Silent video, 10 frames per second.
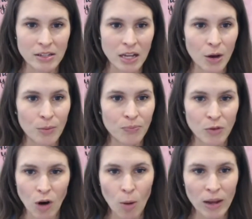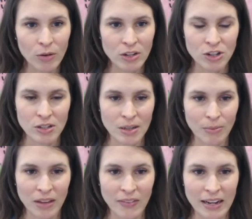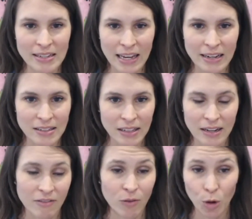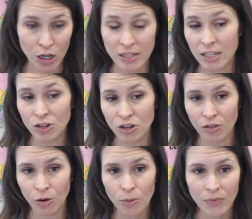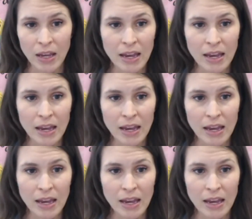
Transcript: So raw milk is just something that is excellent for us in general.